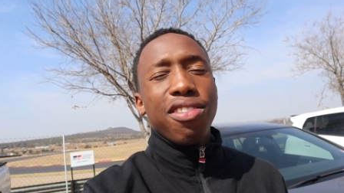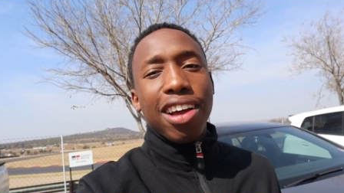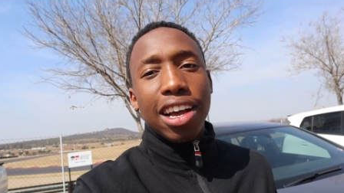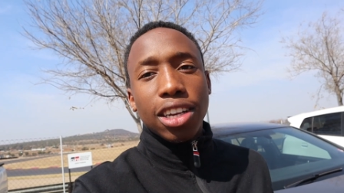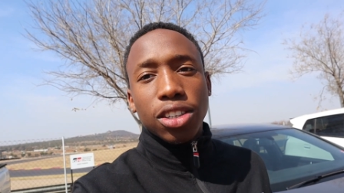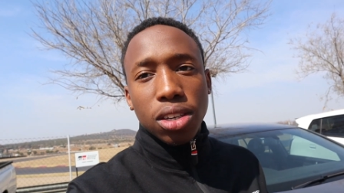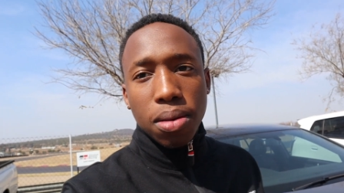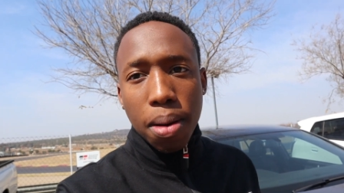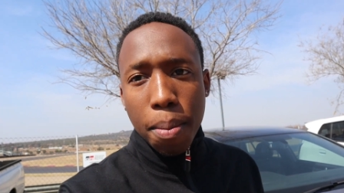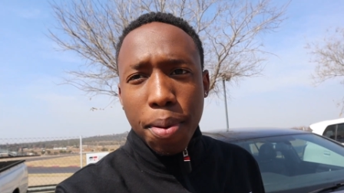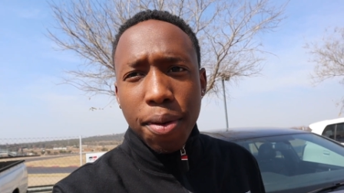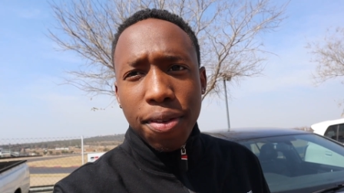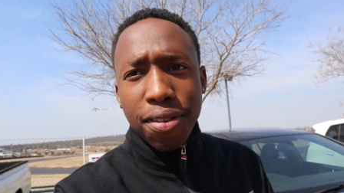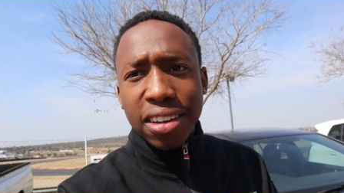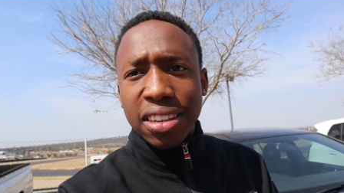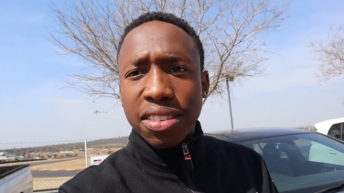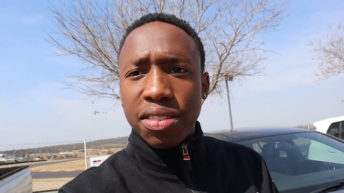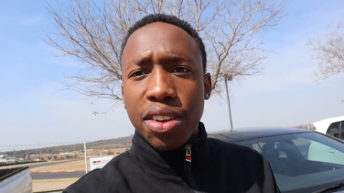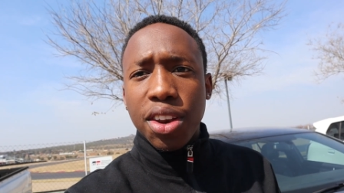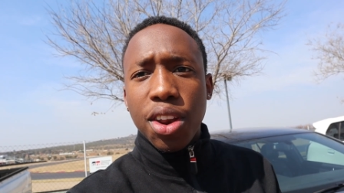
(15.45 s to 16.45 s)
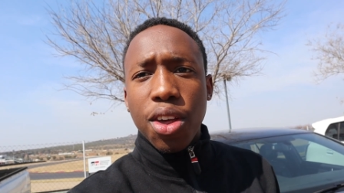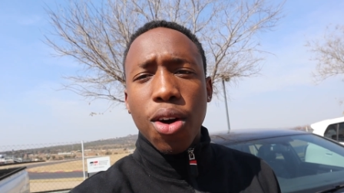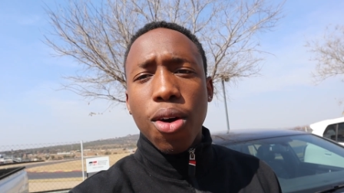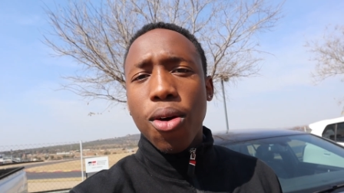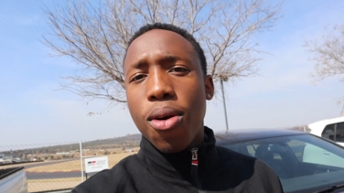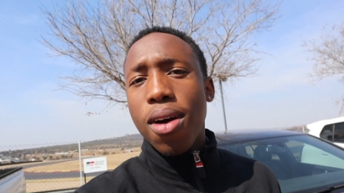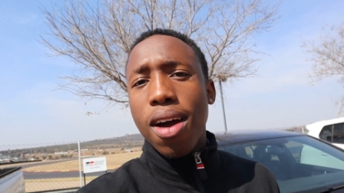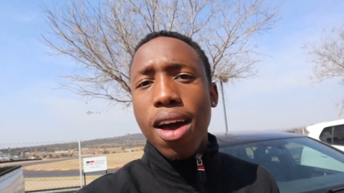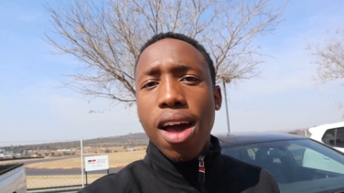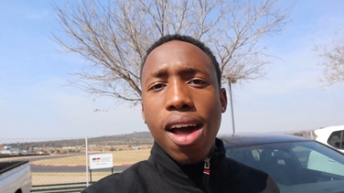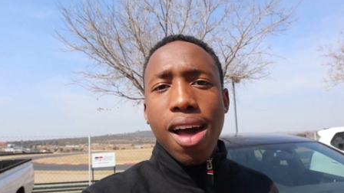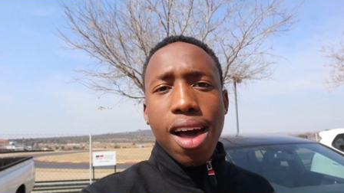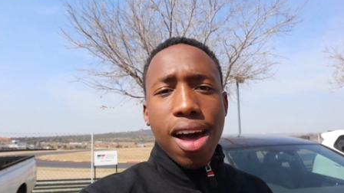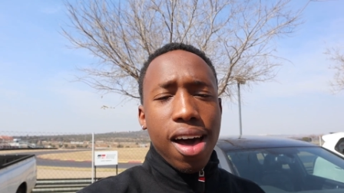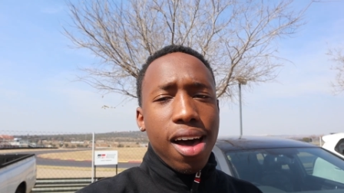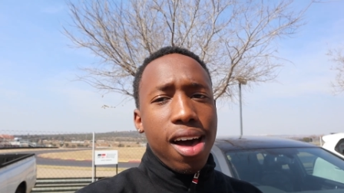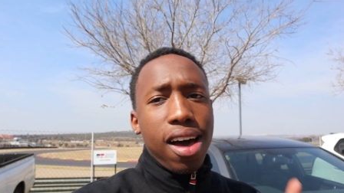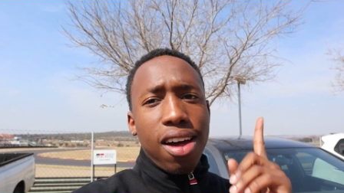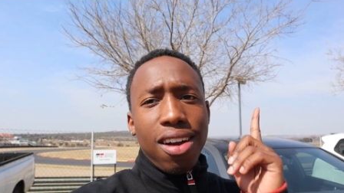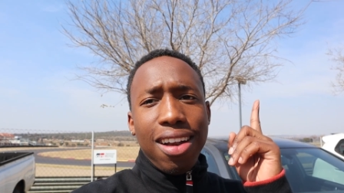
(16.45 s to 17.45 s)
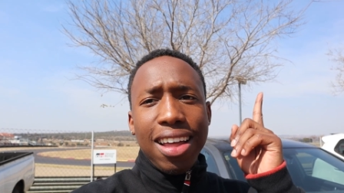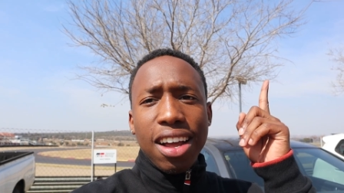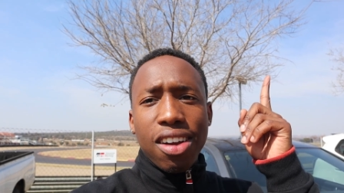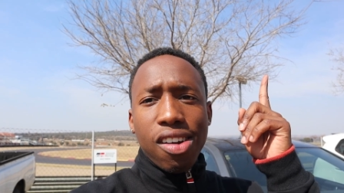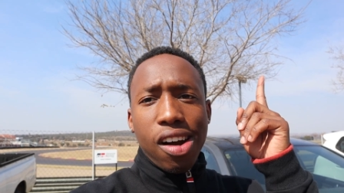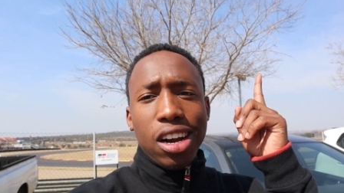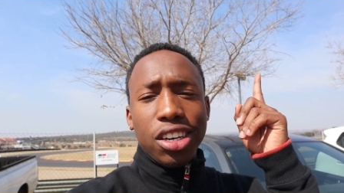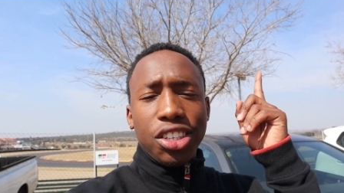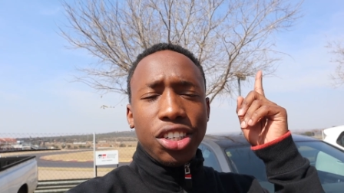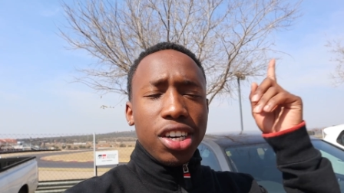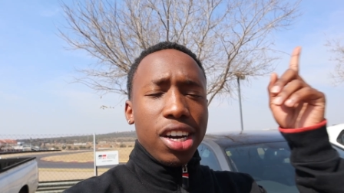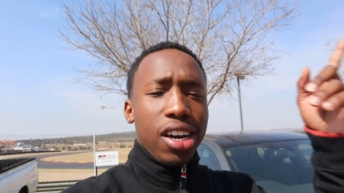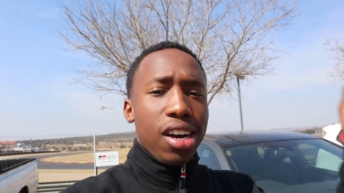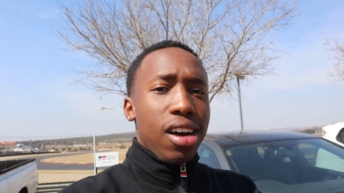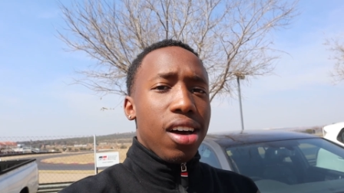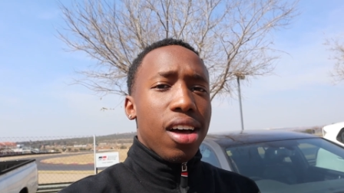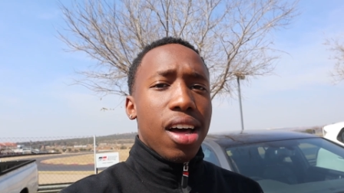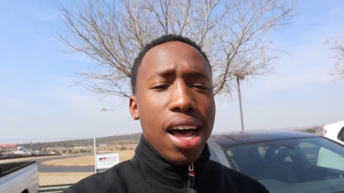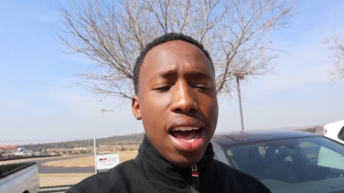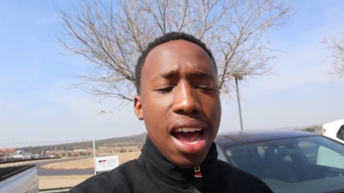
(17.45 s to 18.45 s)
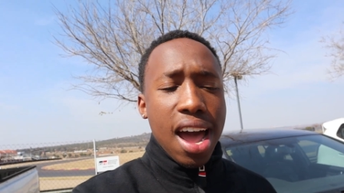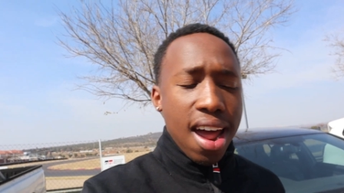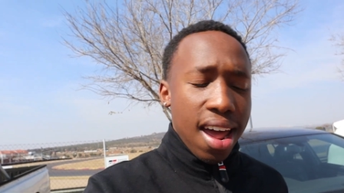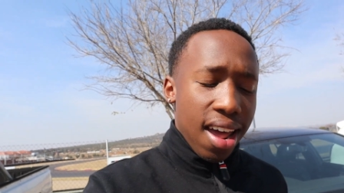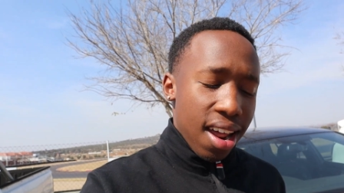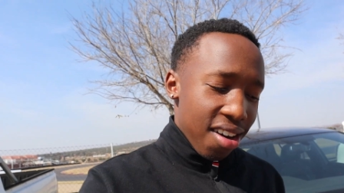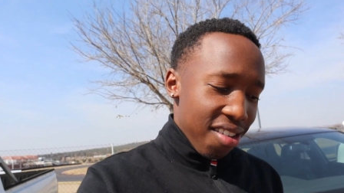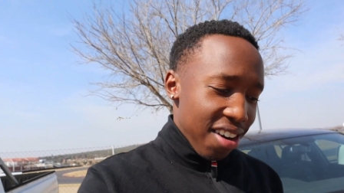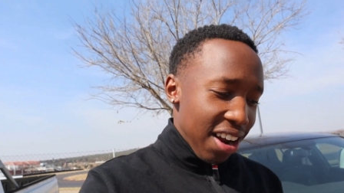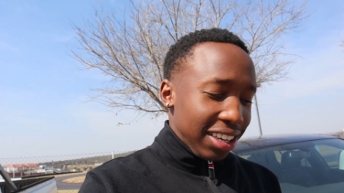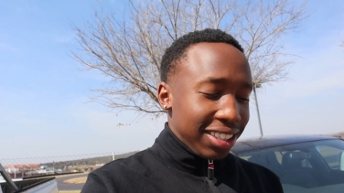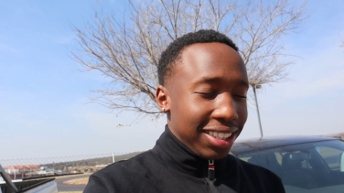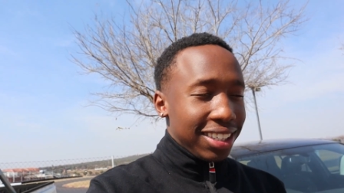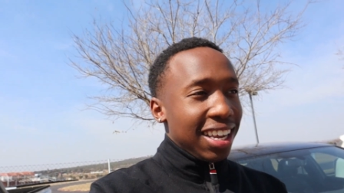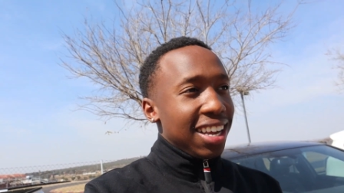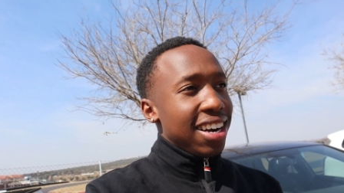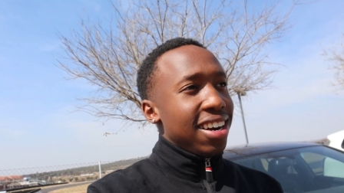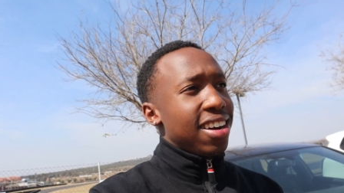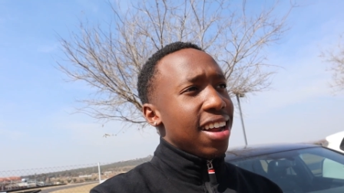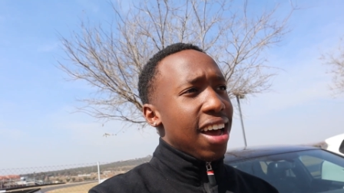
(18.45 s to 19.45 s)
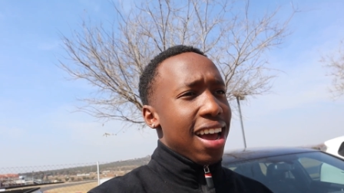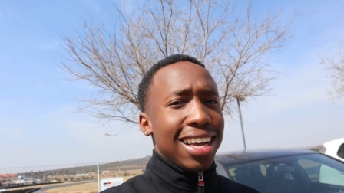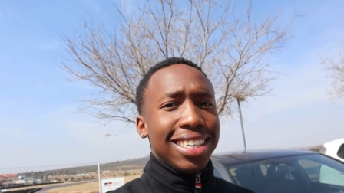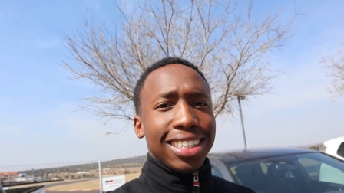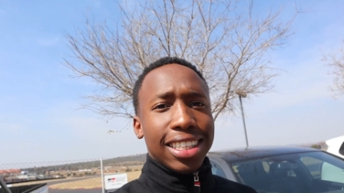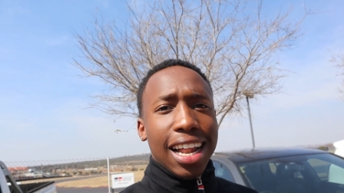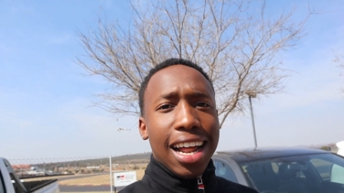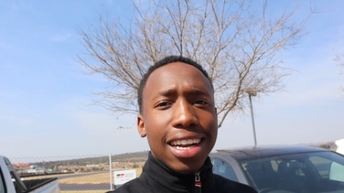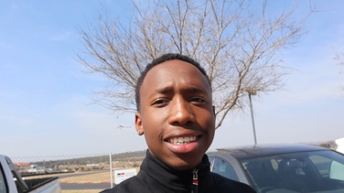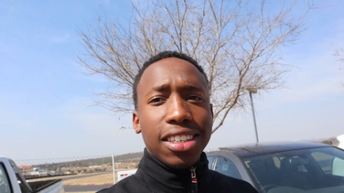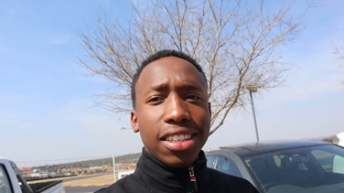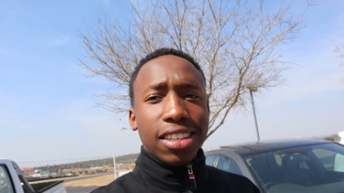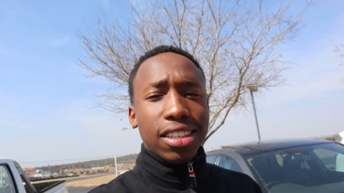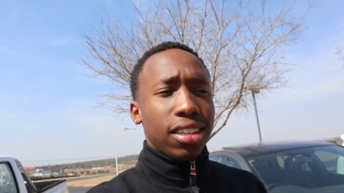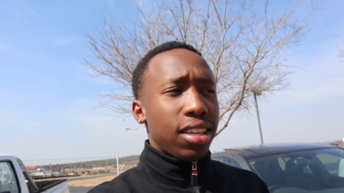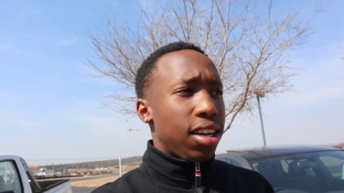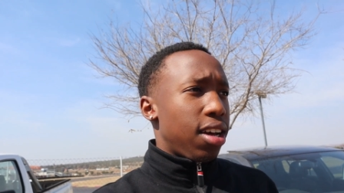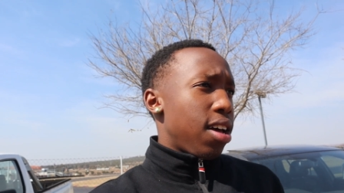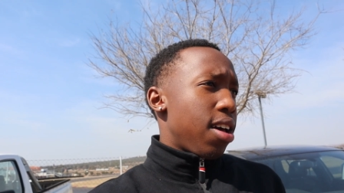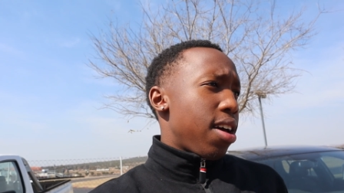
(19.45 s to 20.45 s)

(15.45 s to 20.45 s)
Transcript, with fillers: If you guys saw my previous video, uh, link right here, I had a race in East London